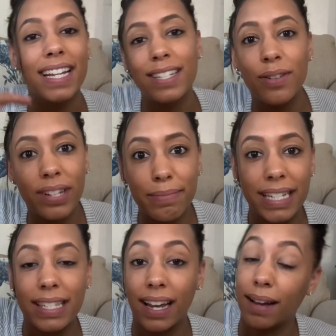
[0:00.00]
Don't let me
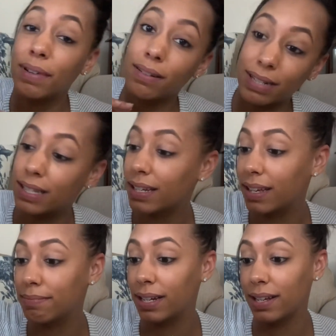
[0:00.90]
sing. I'm going to be
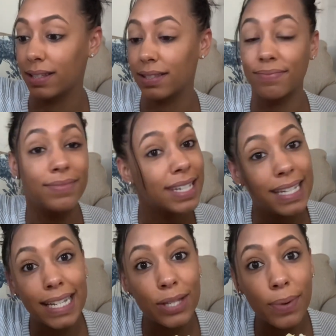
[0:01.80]
singing because
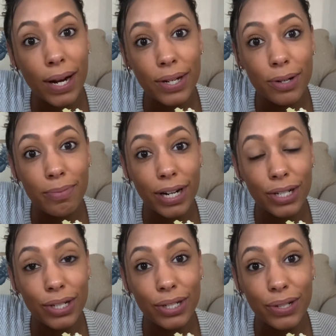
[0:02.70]
that's what I do, but I
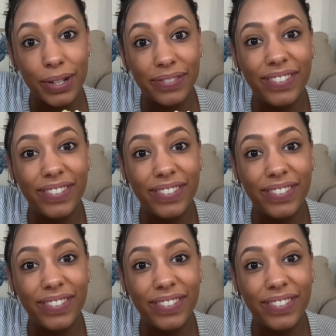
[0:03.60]
shouldn't do it.